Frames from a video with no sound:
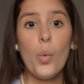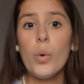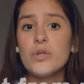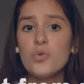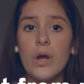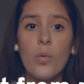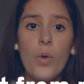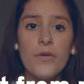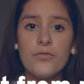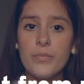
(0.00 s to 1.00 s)
What do I
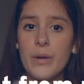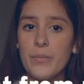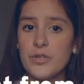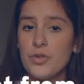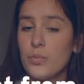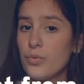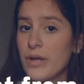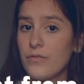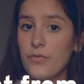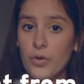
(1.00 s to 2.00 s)
want from my personal
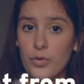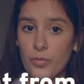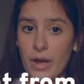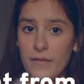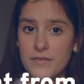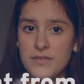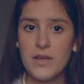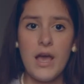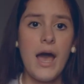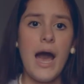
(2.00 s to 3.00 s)
brand photographs?
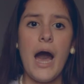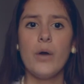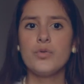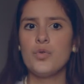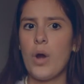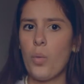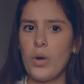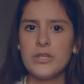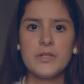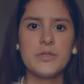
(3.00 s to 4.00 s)
How do I
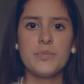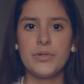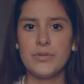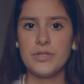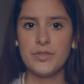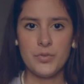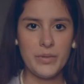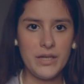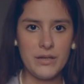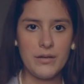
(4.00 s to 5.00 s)
want the experience to
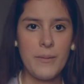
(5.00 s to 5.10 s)
be?